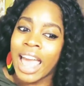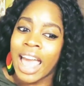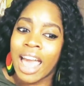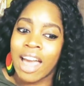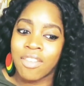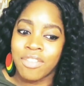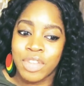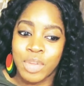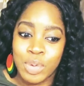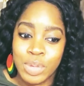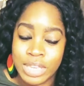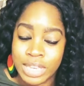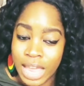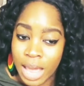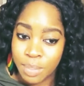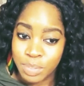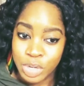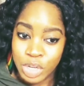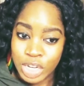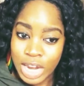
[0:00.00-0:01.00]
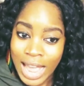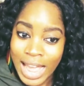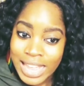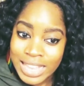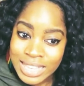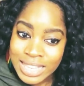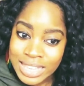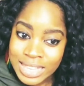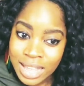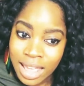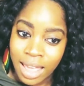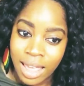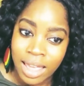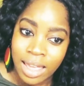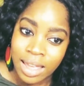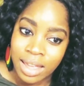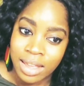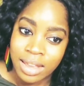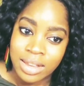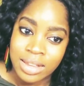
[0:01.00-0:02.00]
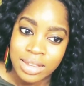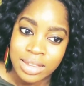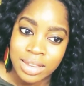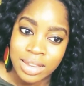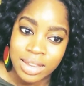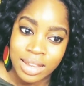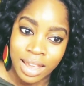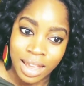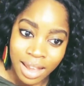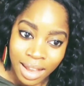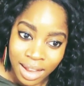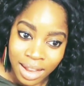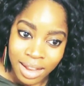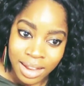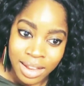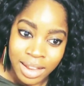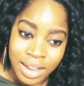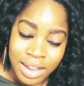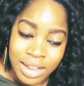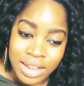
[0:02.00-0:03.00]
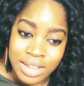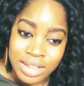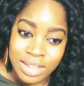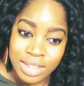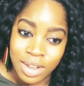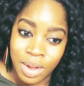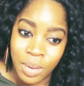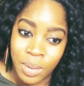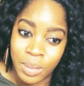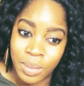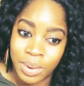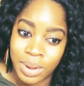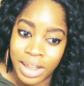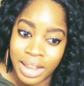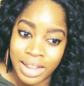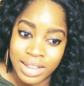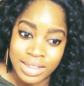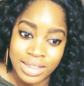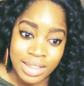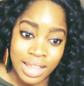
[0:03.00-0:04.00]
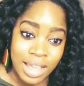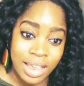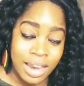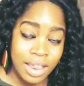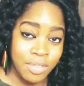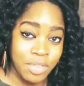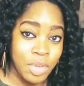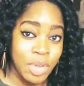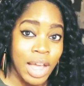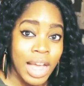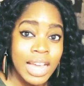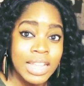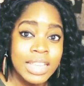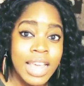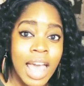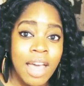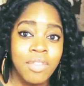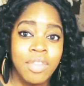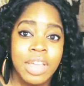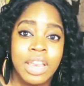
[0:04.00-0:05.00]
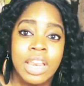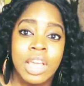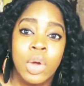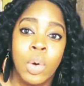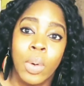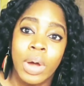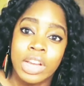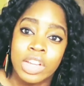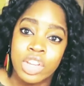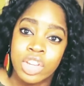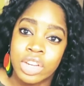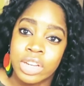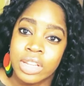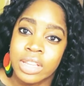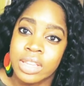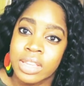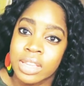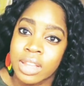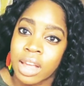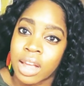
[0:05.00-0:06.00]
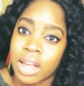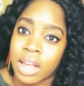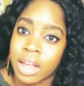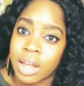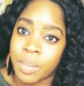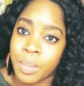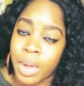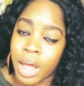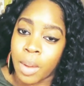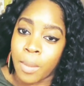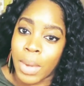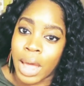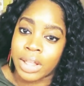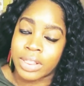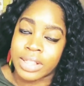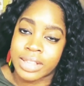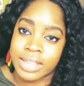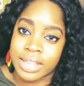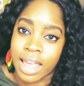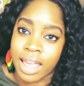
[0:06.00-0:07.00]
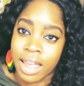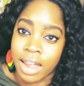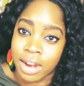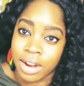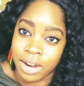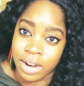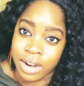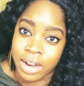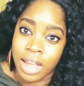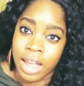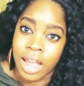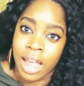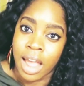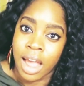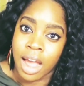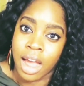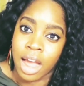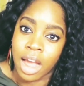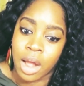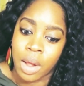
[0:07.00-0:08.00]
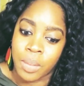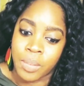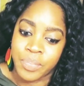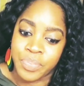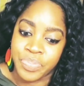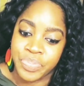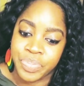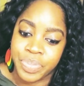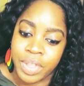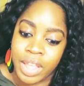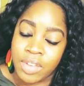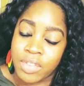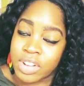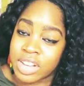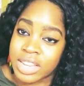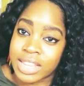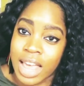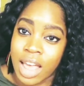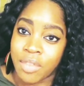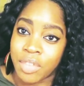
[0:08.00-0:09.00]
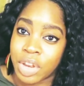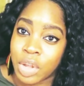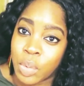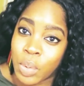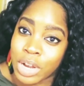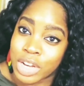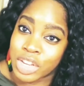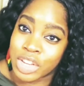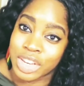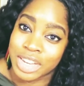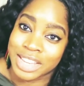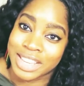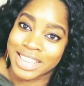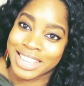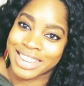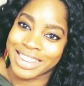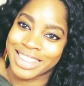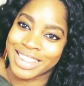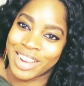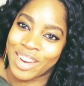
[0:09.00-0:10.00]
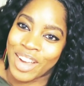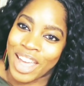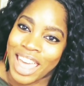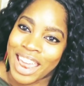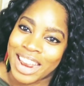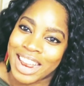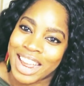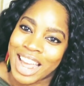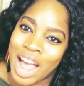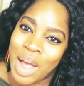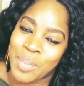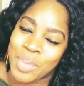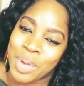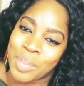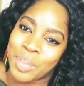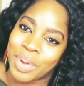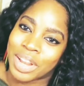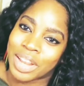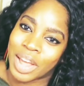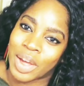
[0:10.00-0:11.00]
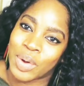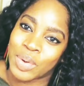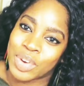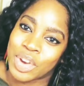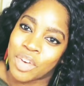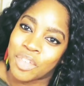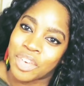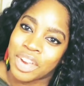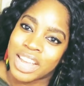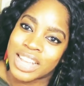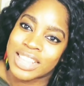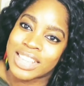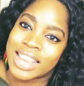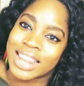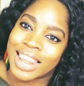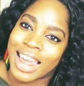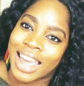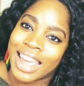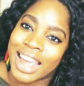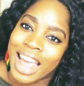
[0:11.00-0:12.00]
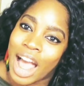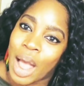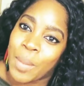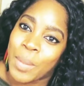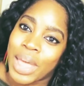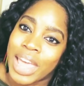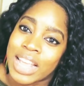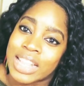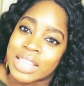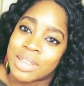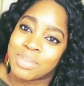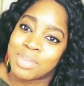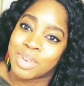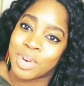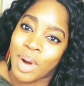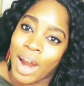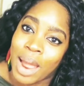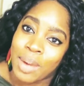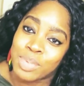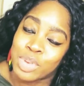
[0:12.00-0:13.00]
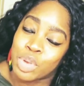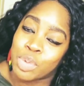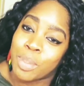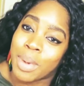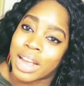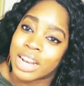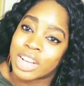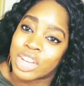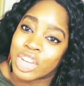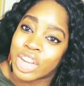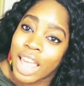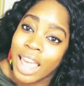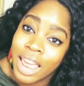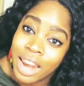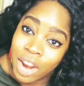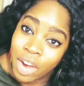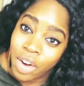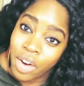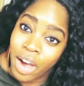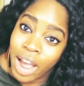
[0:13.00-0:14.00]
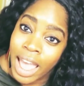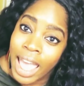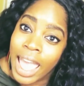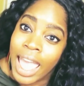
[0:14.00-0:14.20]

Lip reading: a few snapshots, and yeah. So like I said, if you guys have any questions about this hair, if you just have any questions, just go ahead and comment below. Don't forget to like, comment, and subscribe to my channel,